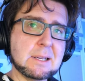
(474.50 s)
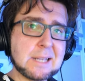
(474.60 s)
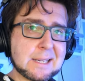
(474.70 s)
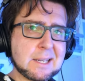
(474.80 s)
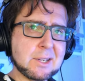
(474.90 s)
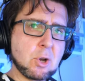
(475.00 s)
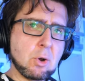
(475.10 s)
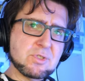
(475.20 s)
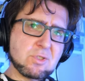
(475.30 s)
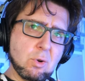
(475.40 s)
that
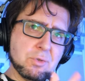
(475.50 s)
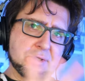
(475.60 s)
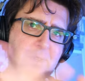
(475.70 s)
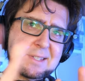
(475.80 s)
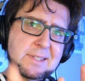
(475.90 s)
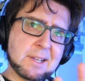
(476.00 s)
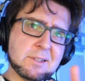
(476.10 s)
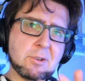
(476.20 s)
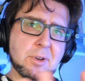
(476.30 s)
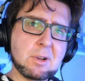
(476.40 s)
encodes also a
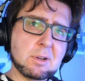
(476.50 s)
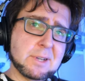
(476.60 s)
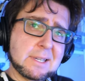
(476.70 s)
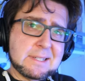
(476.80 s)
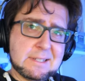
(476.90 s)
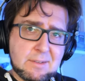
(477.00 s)
secondary color that is